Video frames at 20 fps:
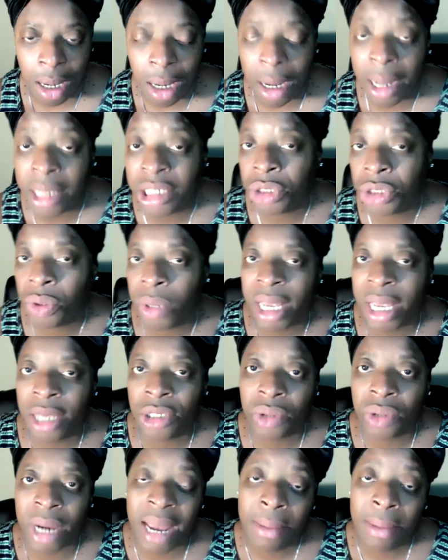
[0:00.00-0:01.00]
us 12
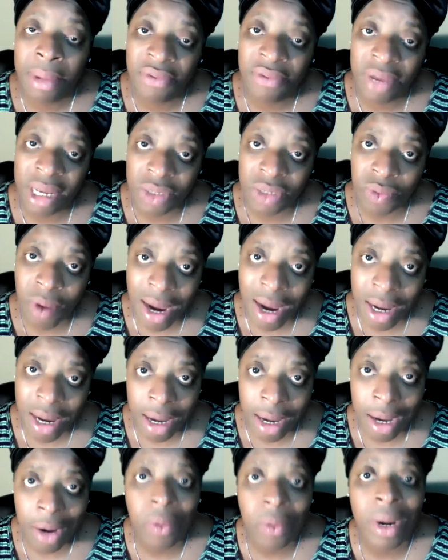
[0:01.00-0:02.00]
tribe of
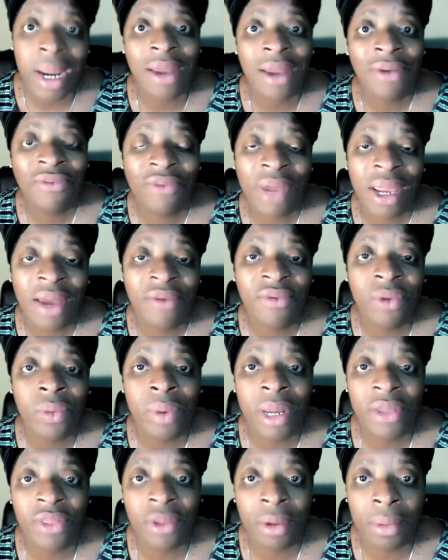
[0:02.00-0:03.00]
Israel, reign forever
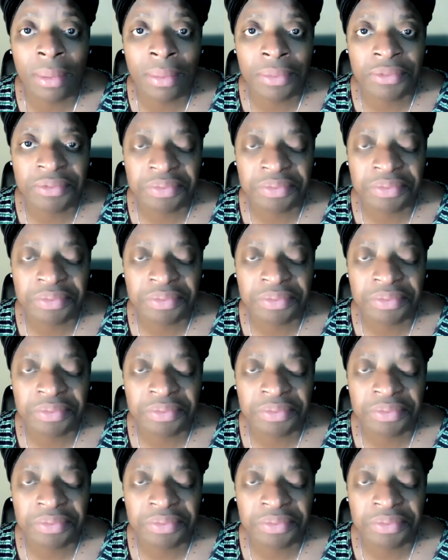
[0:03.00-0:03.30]
with him.